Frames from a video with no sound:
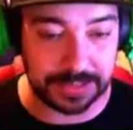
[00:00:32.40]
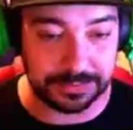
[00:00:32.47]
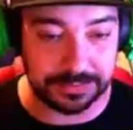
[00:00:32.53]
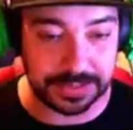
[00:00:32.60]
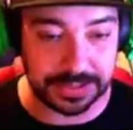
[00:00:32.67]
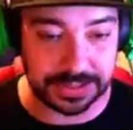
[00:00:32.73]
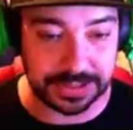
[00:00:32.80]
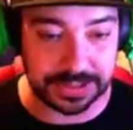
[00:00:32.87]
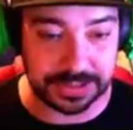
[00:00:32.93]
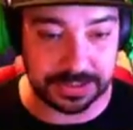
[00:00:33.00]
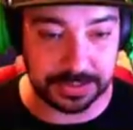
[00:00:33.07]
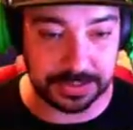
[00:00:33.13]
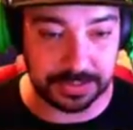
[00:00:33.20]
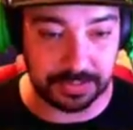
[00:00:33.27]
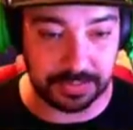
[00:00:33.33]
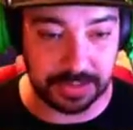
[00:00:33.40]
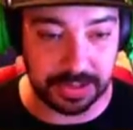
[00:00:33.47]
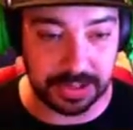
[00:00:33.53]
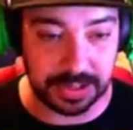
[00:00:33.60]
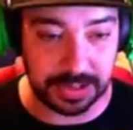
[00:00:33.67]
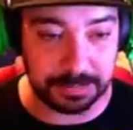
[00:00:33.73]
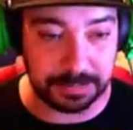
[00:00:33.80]
now first thing I need to do is run
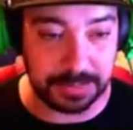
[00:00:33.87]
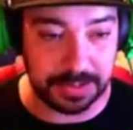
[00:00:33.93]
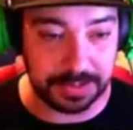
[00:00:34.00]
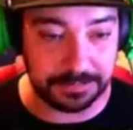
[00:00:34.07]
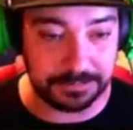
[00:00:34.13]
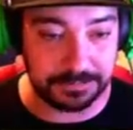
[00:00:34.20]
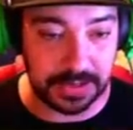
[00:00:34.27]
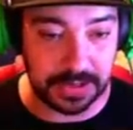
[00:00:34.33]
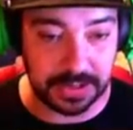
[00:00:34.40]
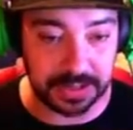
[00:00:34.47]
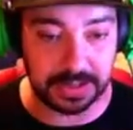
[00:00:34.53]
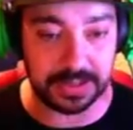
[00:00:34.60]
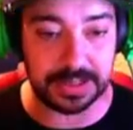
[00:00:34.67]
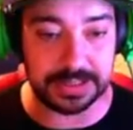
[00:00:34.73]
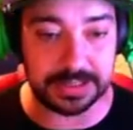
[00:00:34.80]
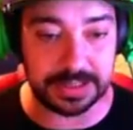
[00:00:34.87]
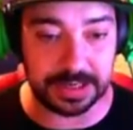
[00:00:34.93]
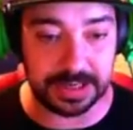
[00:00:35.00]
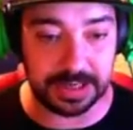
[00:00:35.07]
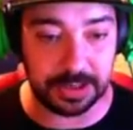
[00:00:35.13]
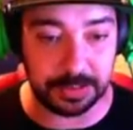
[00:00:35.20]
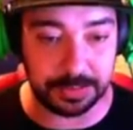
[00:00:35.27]
like a motherfucker until I
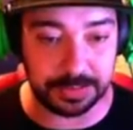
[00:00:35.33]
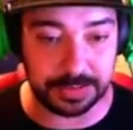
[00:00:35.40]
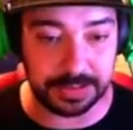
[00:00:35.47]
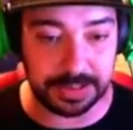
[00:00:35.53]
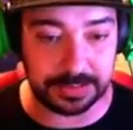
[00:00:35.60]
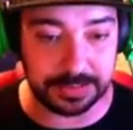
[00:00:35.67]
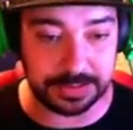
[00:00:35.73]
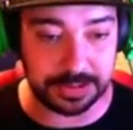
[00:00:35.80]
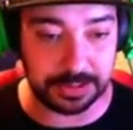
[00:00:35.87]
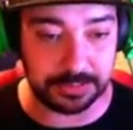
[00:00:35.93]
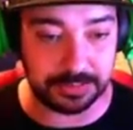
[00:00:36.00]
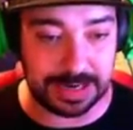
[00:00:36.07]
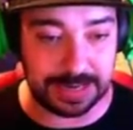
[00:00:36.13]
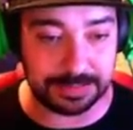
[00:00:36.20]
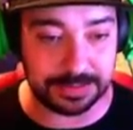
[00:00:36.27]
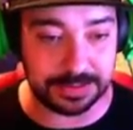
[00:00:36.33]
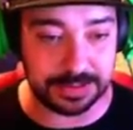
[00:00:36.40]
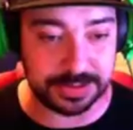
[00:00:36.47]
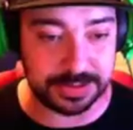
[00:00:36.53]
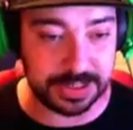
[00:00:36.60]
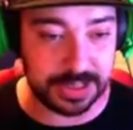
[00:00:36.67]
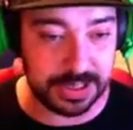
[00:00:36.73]
hope that there is no raptors
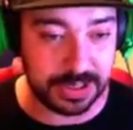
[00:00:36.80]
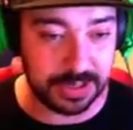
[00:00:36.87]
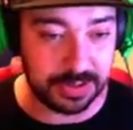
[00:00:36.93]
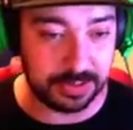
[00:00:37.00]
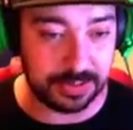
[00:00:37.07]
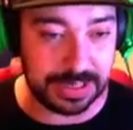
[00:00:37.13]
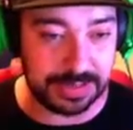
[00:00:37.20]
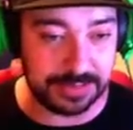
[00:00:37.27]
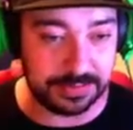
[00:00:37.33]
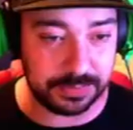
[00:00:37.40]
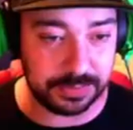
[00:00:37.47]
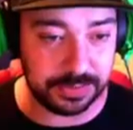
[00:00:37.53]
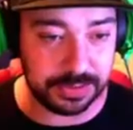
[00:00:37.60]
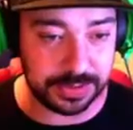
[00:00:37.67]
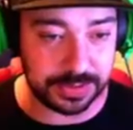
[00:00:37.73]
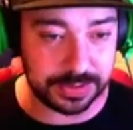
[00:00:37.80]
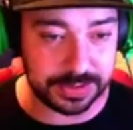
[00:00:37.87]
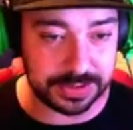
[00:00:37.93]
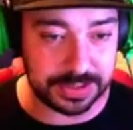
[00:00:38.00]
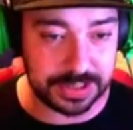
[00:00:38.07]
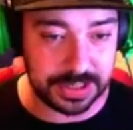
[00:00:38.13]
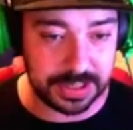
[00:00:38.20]
or
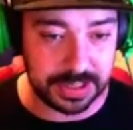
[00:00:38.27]
evildoers